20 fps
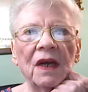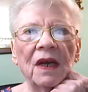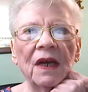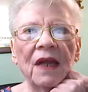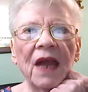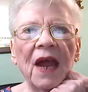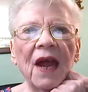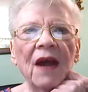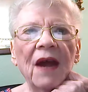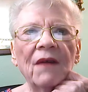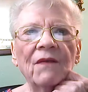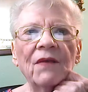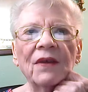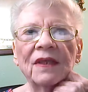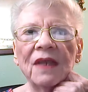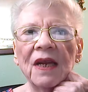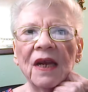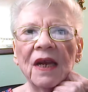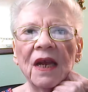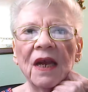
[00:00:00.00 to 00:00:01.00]

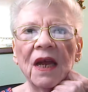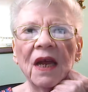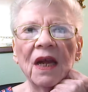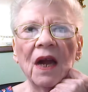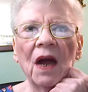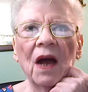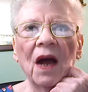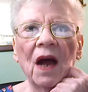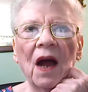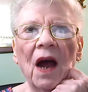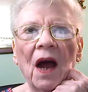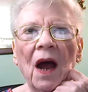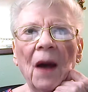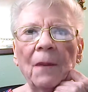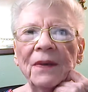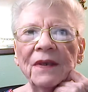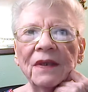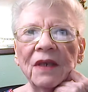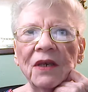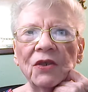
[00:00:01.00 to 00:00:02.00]
canvassing in
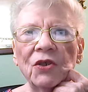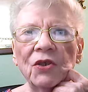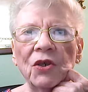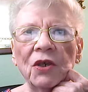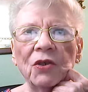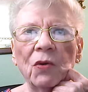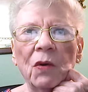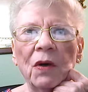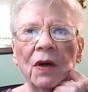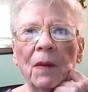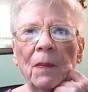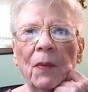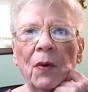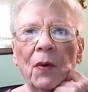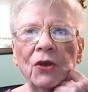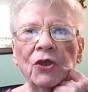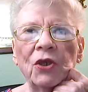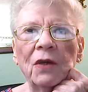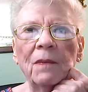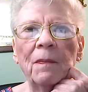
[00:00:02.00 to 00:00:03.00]
opposition to an
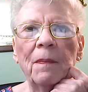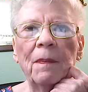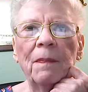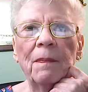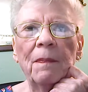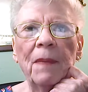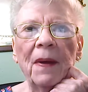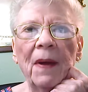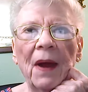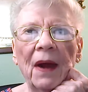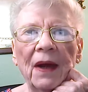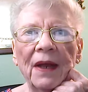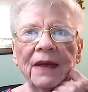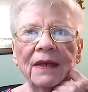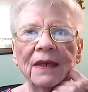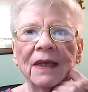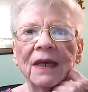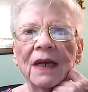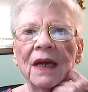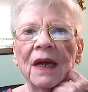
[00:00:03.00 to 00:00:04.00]
abortion ballot
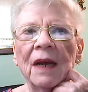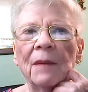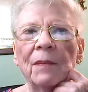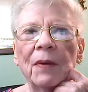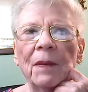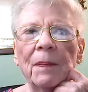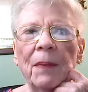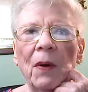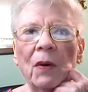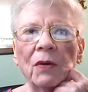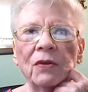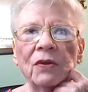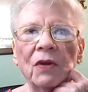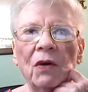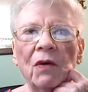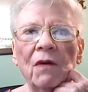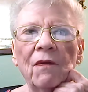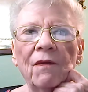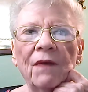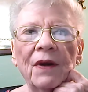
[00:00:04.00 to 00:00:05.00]

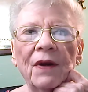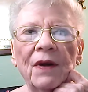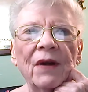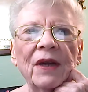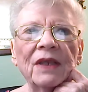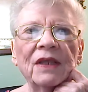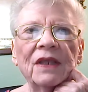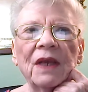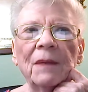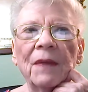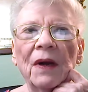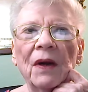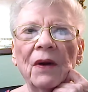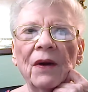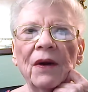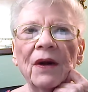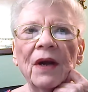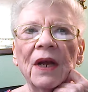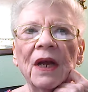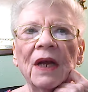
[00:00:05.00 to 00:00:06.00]
proposal very
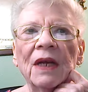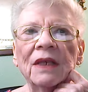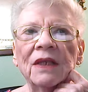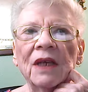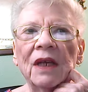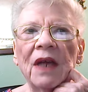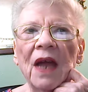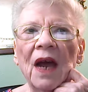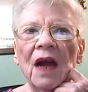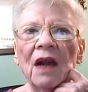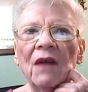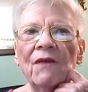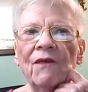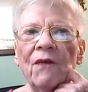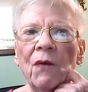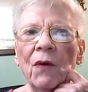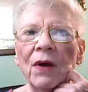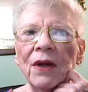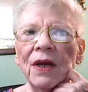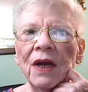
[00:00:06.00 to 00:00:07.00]
similar to
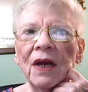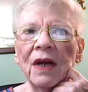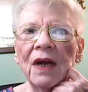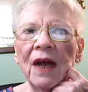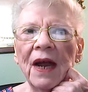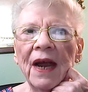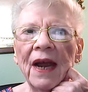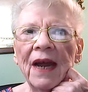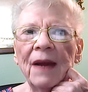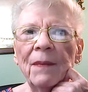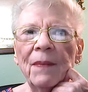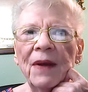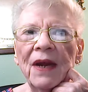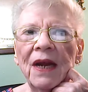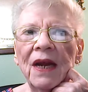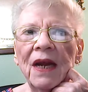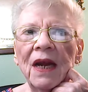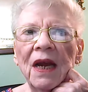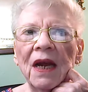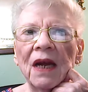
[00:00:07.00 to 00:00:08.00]
California
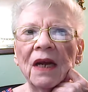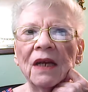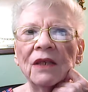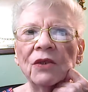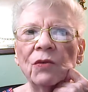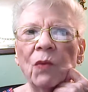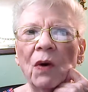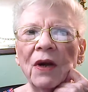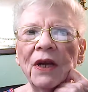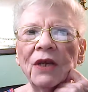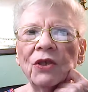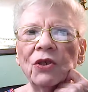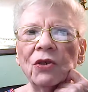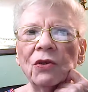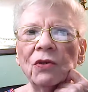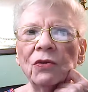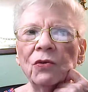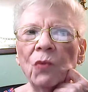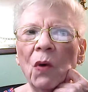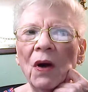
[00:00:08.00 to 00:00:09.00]
AB
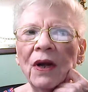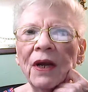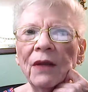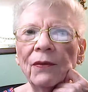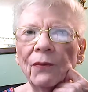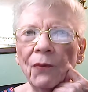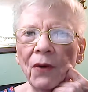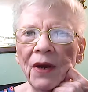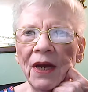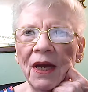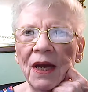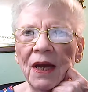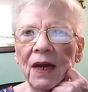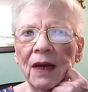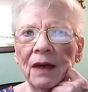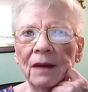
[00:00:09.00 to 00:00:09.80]
2223.